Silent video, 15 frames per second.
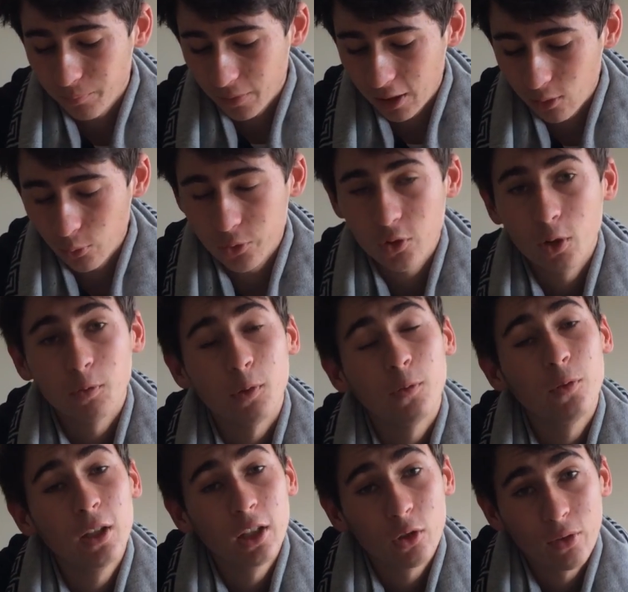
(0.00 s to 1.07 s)
And also if you
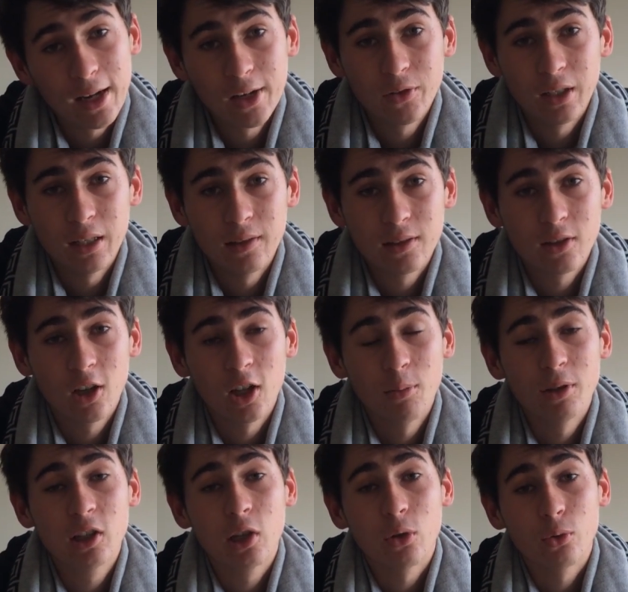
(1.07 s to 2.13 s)
feel around the inside, the
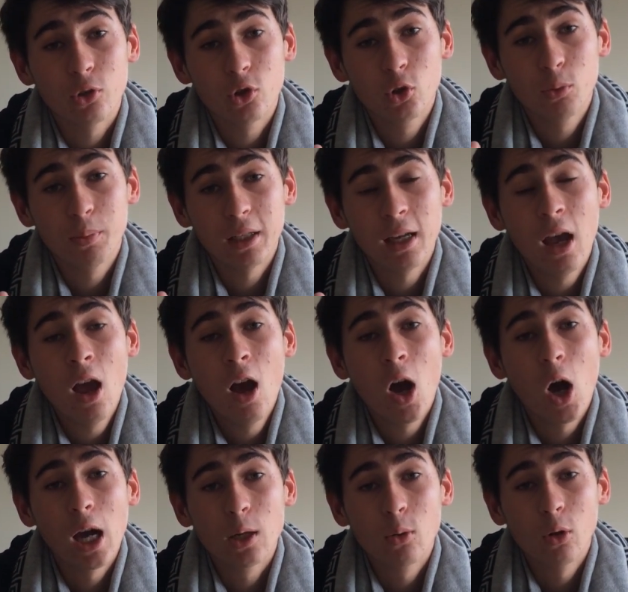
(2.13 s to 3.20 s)
material should be
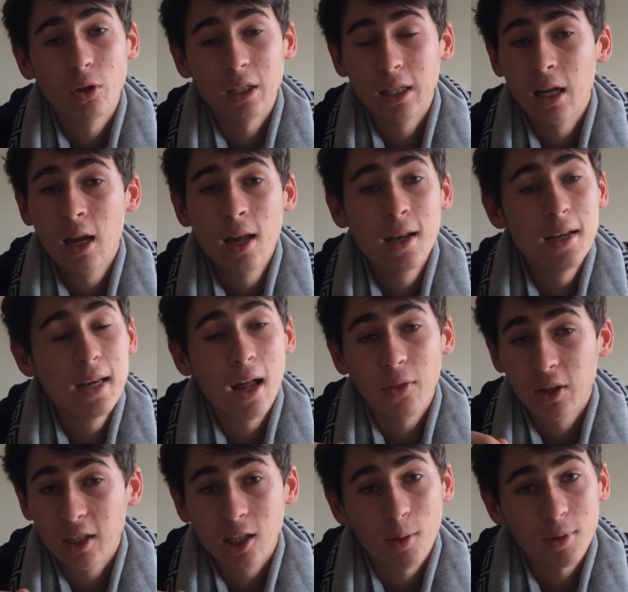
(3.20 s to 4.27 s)
high quality,
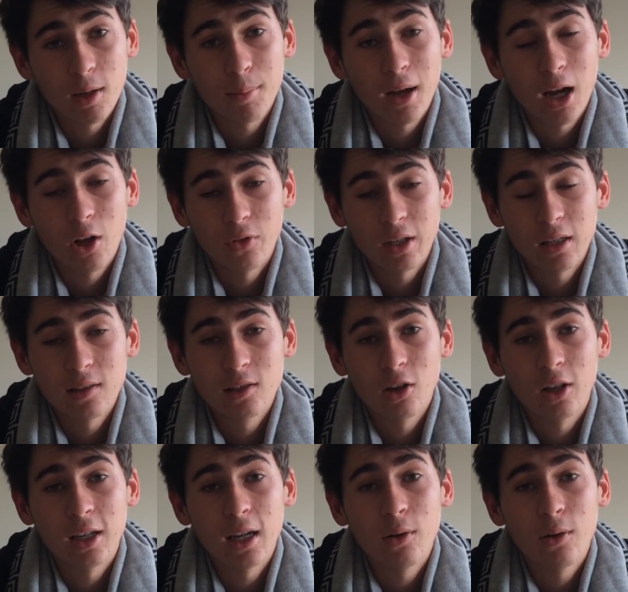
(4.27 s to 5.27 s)
nothing coming apart on the inside.